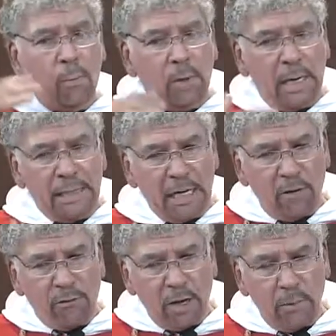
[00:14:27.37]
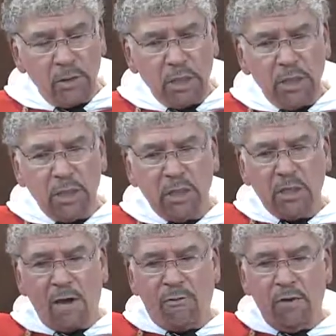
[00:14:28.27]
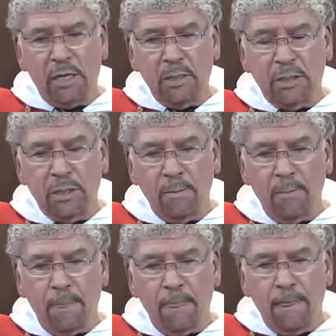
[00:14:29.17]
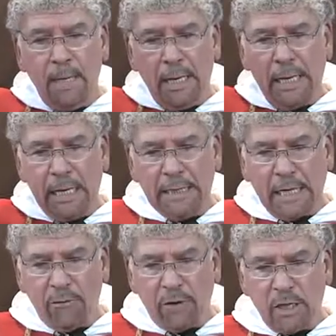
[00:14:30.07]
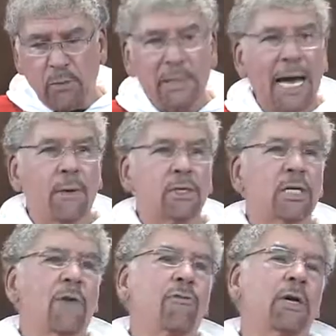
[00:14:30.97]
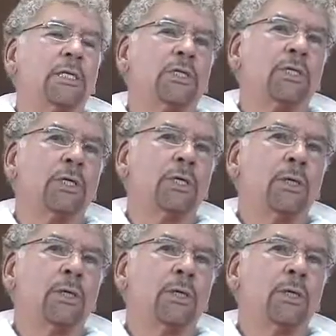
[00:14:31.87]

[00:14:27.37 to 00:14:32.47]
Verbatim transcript: We identify with Jesus' sufferings. He identifies with our sufferings.